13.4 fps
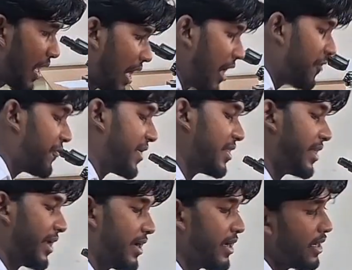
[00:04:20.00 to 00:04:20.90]
After
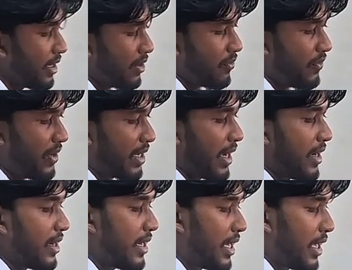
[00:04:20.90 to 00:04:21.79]
then, we
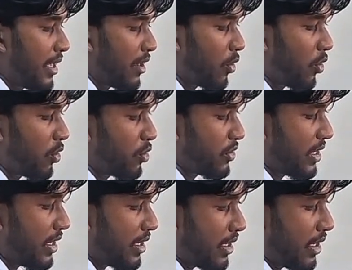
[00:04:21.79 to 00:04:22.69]
can go to
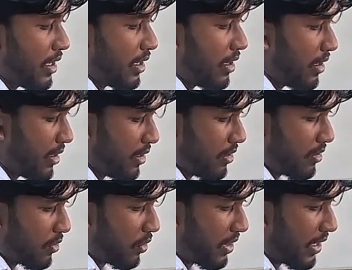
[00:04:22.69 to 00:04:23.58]
the
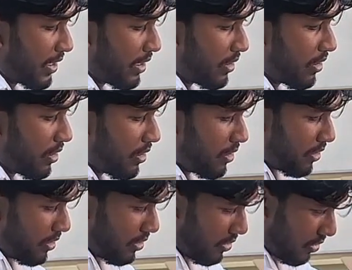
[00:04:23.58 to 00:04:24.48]
rotating
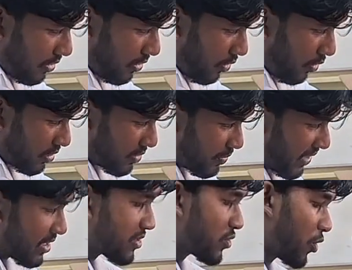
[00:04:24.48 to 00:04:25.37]
nose
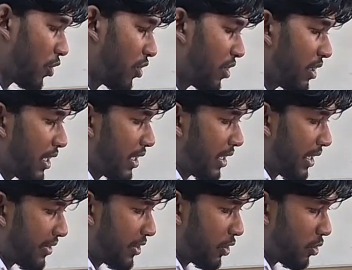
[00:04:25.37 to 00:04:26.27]
piece or
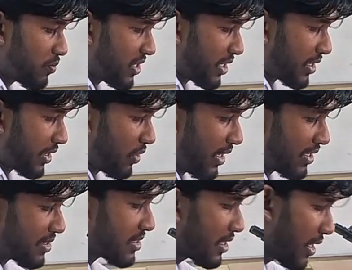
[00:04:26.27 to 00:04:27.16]
another objective
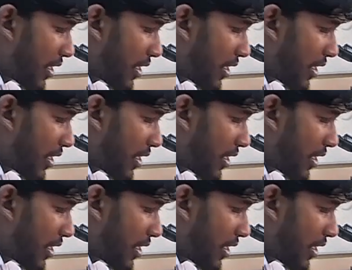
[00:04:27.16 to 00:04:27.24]
lens